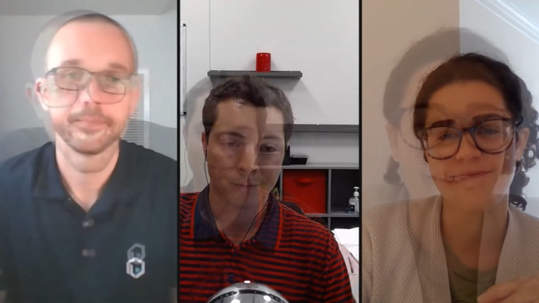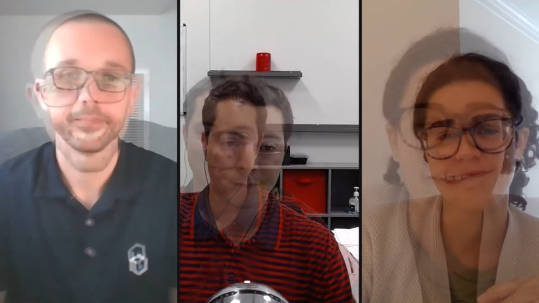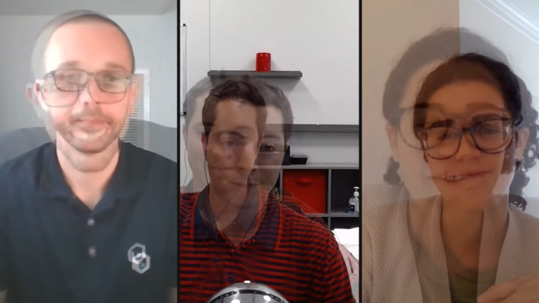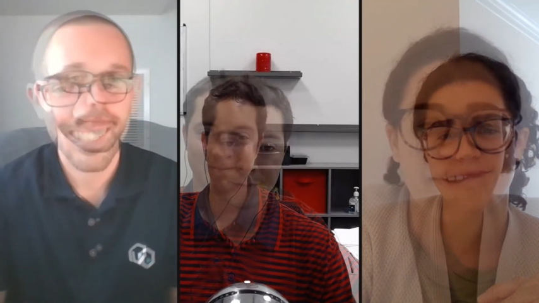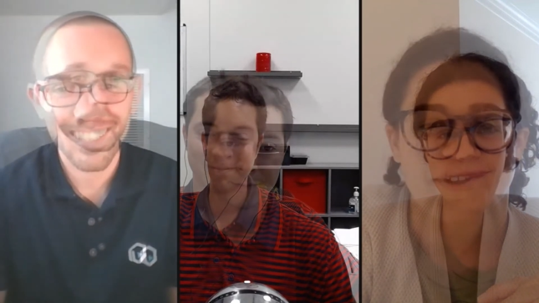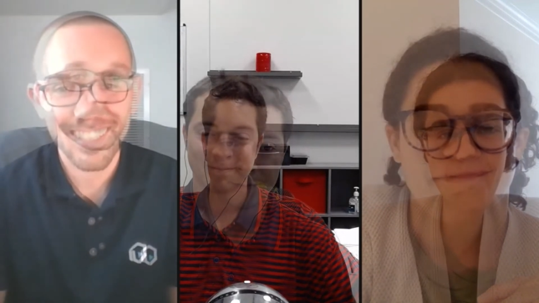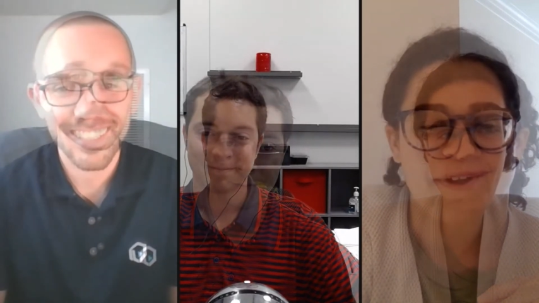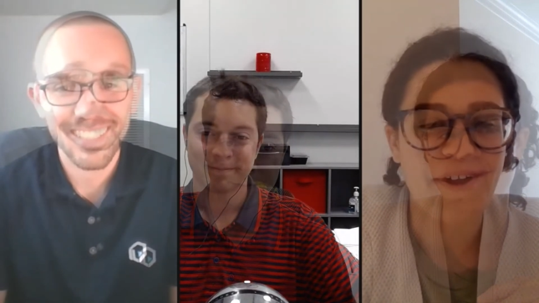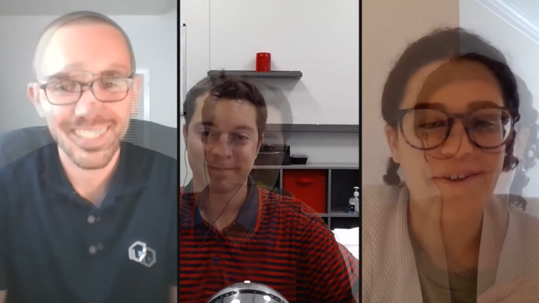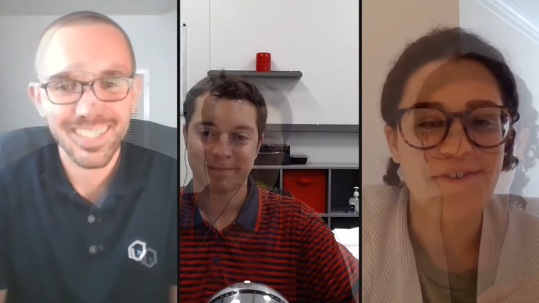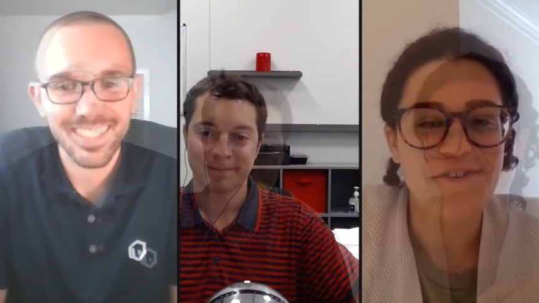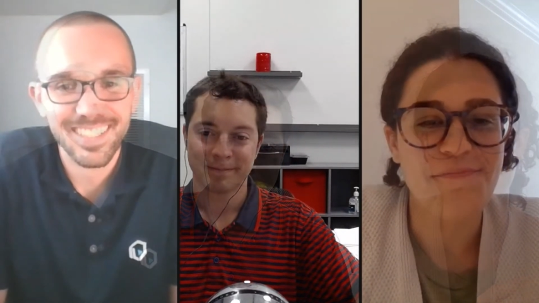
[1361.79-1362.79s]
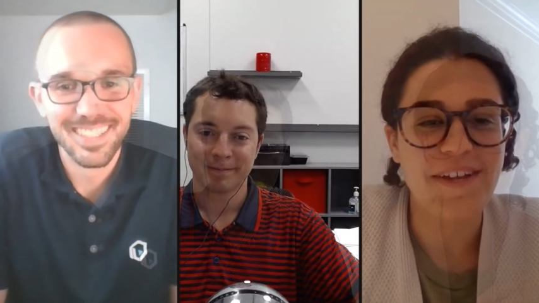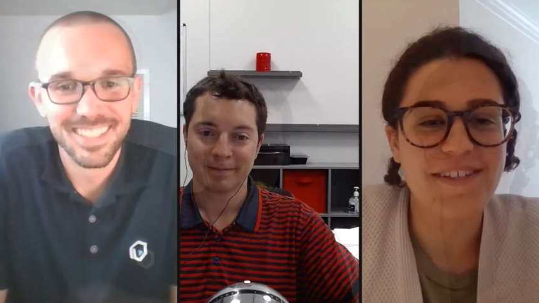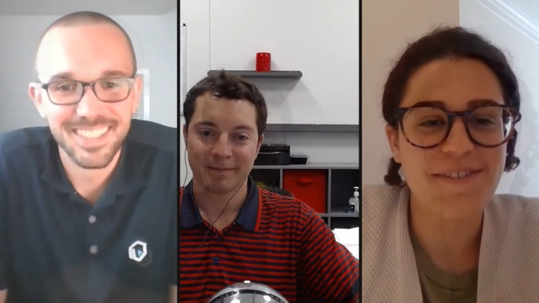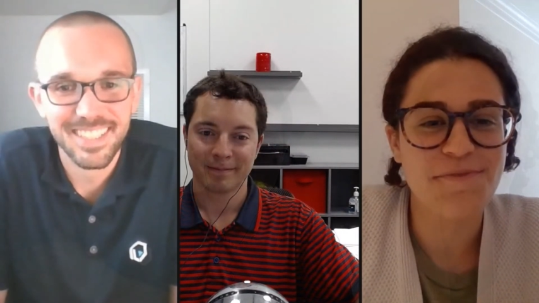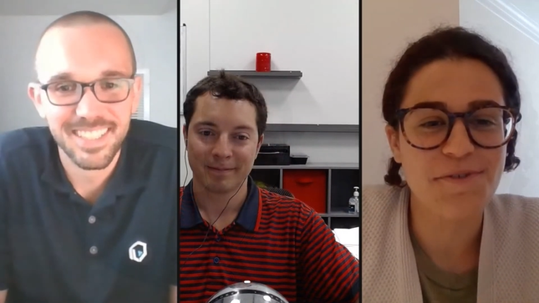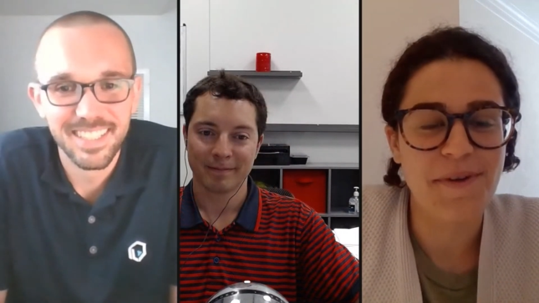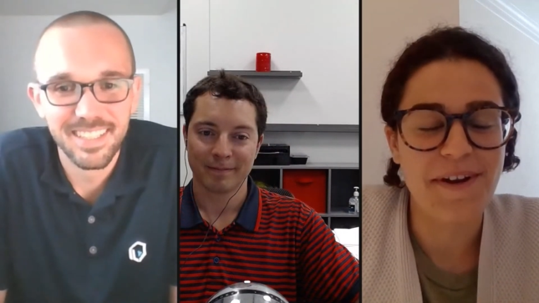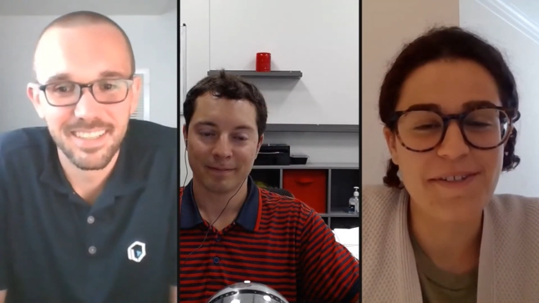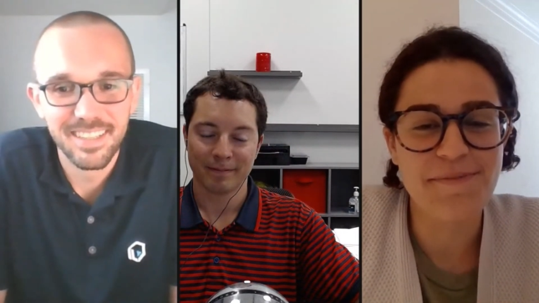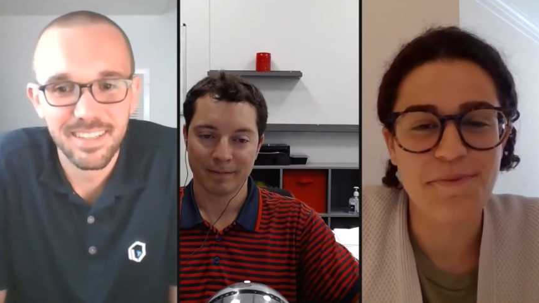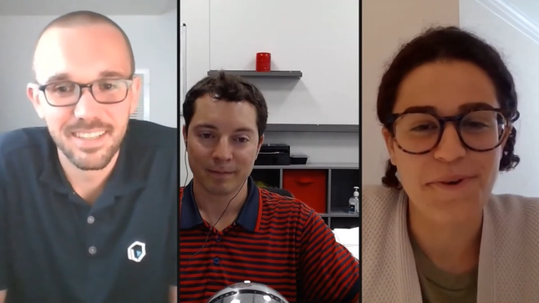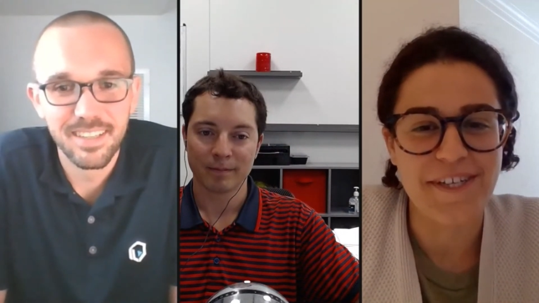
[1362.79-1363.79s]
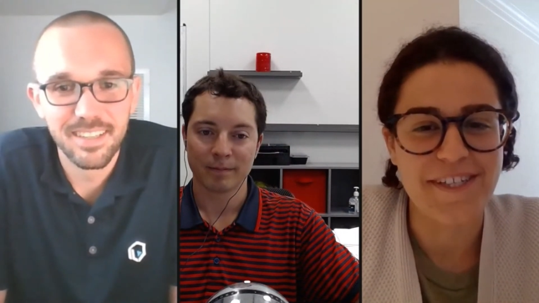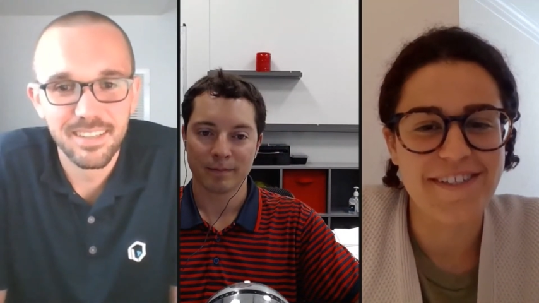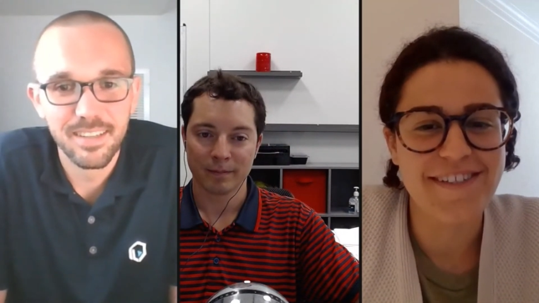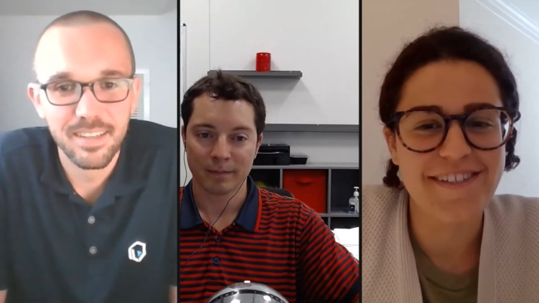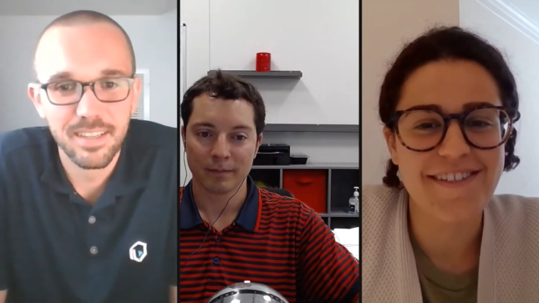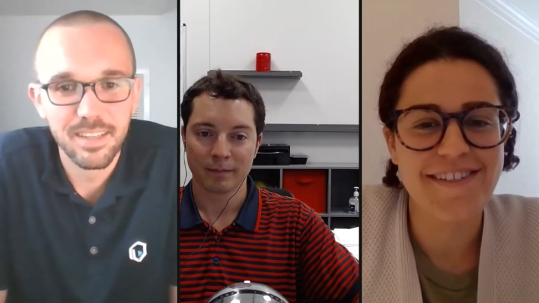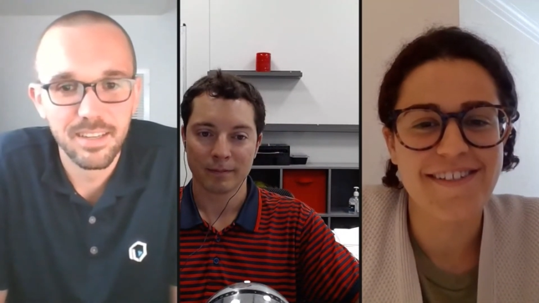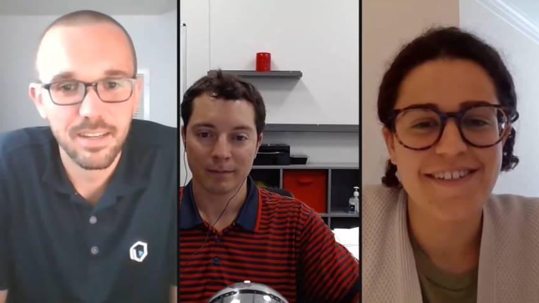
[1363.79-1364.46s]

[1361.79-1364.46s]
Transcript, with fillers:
Speaker 1: All right, Barrett, you've made some tremendous points.